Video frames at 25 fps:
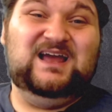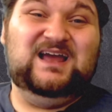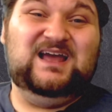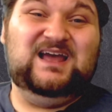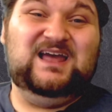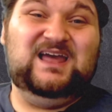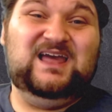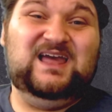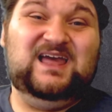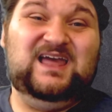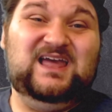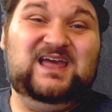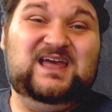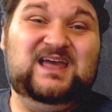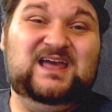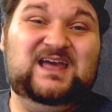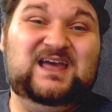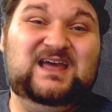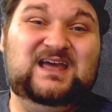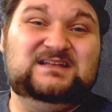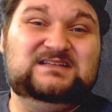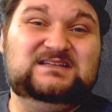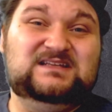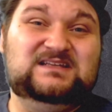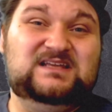
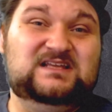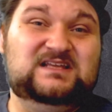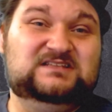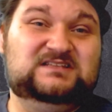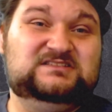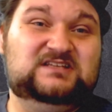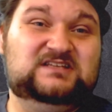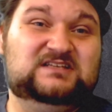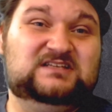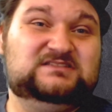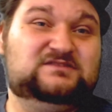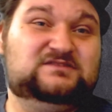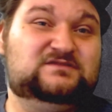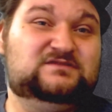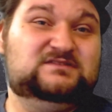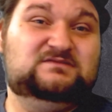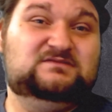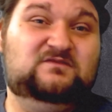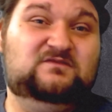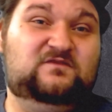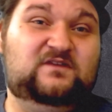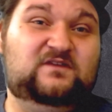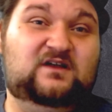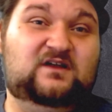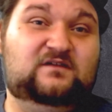and it just
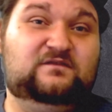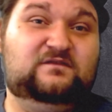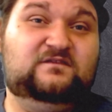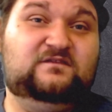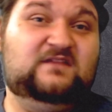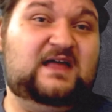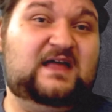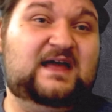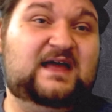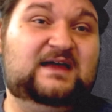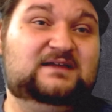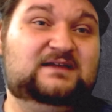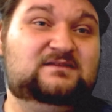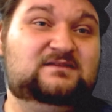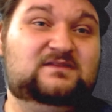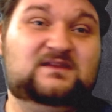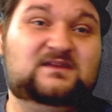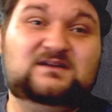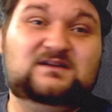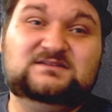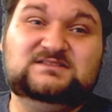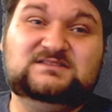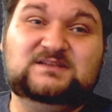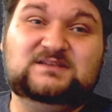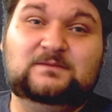fell flat,
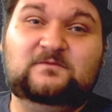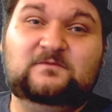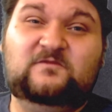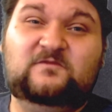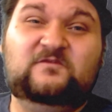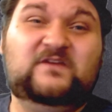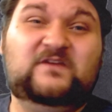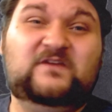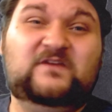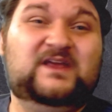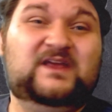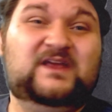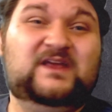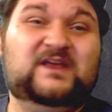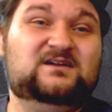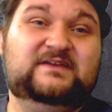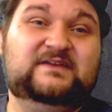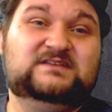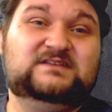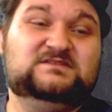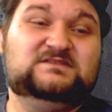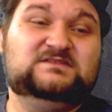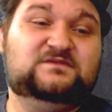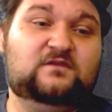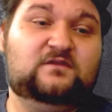there's some fatal
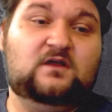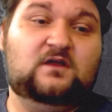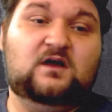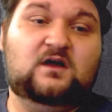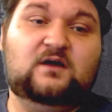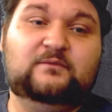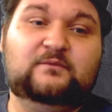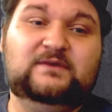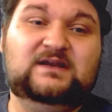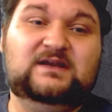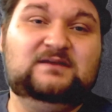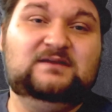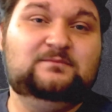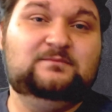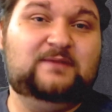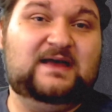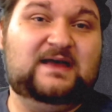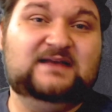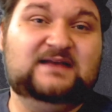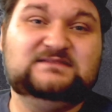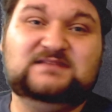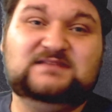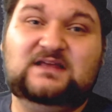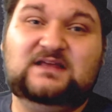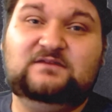list flaw. We didn't
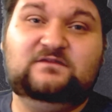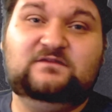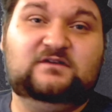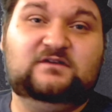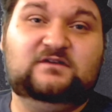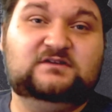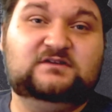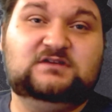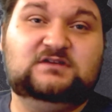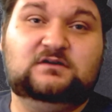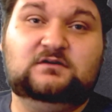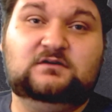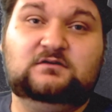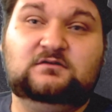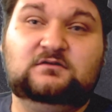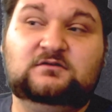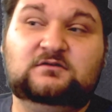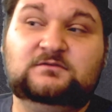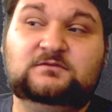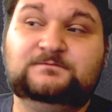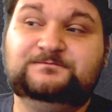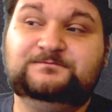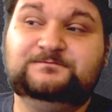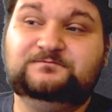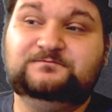pass that first hurdle.
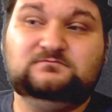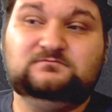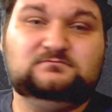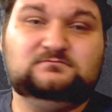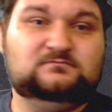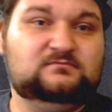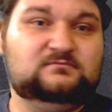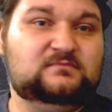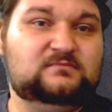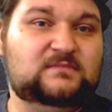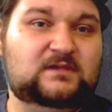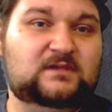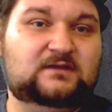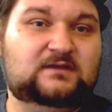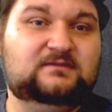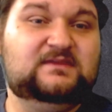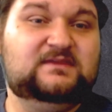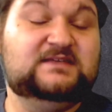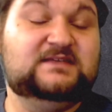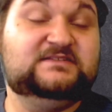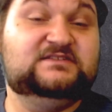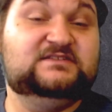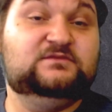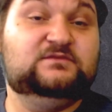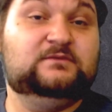
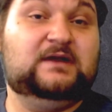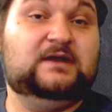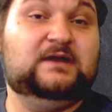This is when I would